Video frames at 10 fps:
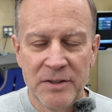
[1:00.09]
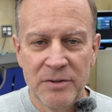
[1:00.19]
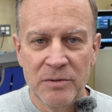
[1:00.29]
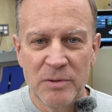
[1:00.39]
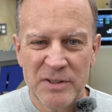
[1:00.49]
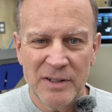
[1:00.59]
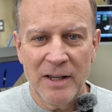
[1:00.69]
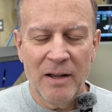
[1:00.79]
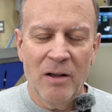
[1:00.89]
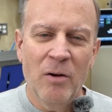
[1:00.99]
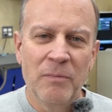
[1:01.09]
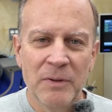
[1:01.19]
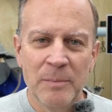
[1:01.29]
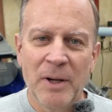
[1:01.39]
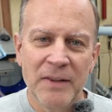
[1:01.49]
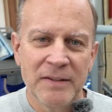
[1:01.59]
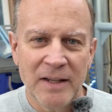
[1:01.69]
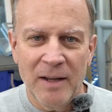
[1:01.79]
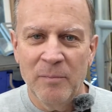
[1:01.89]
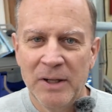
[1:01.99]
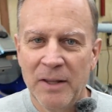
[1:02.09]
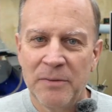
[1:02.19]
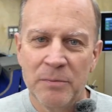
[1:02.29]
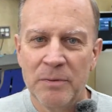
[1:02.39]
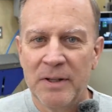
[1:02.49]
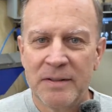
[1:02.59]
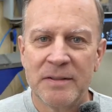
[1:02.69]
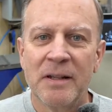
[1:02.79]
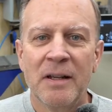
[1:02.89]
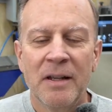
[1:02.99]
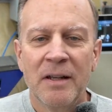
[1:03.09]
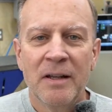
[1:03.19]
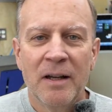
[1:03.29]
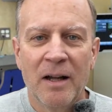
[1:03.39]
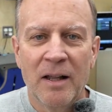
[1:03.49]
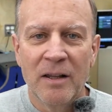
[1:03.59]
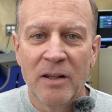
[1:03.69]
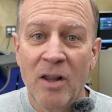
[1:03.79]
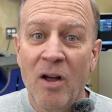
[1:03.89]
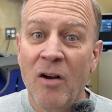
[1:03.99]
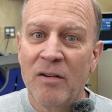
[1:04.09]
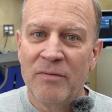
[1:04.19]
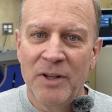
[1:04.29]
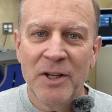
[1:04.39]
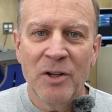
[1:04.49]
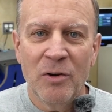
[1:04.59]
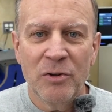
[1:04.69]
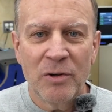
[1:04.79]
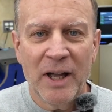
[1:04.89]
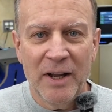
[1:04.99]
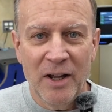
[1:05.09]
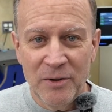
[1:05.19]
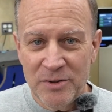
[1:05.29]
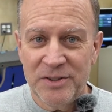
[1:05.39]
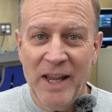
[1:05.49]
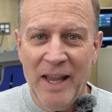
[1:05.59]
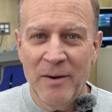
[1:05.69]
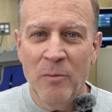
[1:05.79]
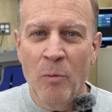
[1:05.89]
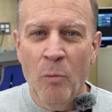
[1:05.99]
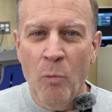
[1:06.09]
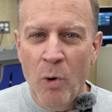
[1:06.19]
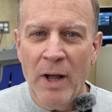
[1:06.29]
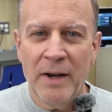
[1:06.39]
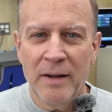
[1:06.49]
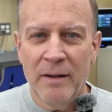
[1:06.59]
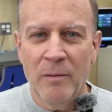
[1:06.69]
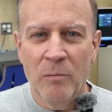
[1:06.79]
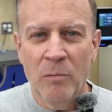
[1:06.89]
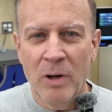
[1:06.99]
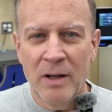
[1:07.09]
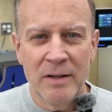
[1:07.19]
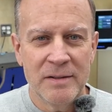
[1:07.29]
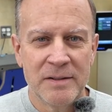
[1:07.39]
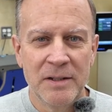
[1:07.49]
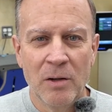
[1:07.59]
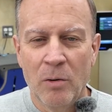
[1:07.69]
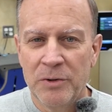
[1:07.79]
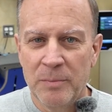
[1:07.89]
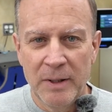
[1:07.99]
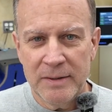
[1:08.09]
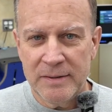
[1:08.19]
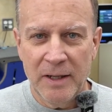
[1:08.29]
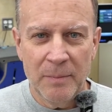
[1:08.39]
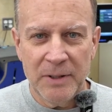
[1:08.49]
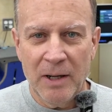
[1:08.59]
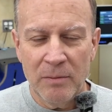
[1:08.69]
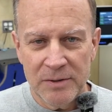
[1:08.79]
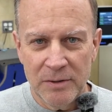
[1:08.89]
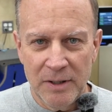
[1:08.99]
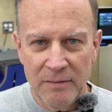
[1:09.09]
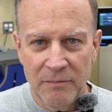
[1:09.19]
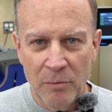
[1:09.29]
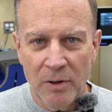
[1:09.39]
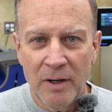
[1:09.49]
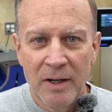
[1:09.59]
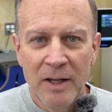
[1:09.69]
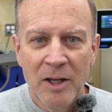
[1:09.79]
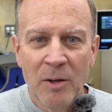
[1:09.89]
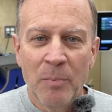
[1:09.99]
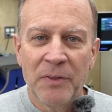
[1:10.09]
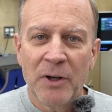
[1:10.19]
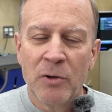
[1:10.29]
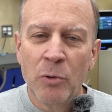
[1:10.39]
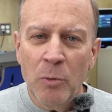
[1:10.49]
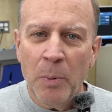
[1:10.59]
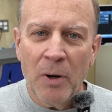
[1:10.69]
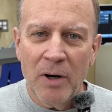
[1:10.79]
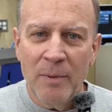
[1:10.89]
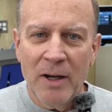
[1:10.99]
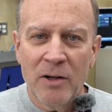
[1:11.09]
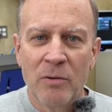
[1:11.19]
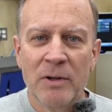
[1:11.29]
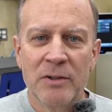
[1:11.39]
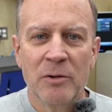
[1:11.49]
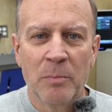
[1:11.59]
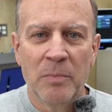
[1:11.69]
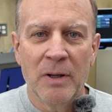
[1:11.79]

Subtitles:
to do, which hopefully by the time we get through this long video, you'll kind of understand what was the ultimate setup that I was looking for. But the cool part about going to